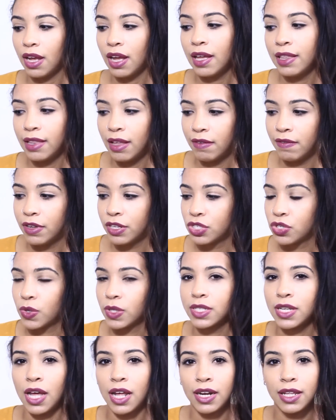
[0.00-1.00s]
I love it.
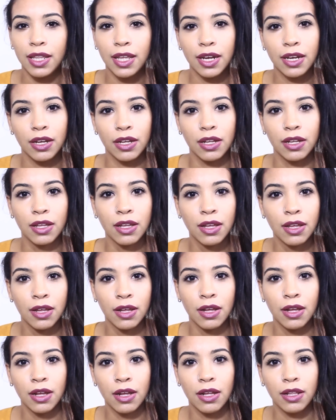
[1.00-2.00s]
So it's kind of like
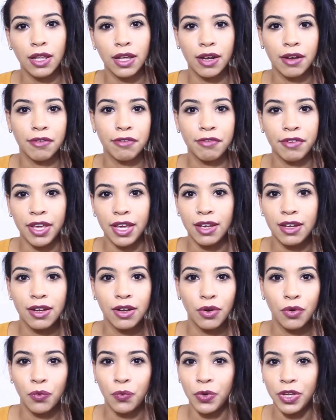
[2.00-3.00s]
a fake
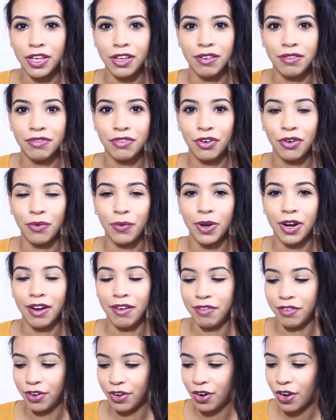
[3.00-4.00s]
weave or
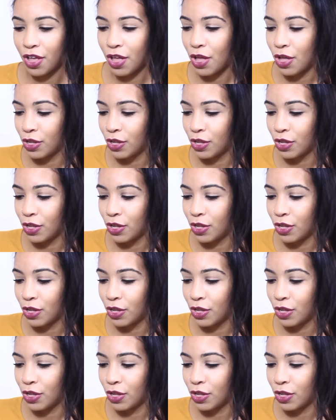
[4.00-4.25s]
whatever.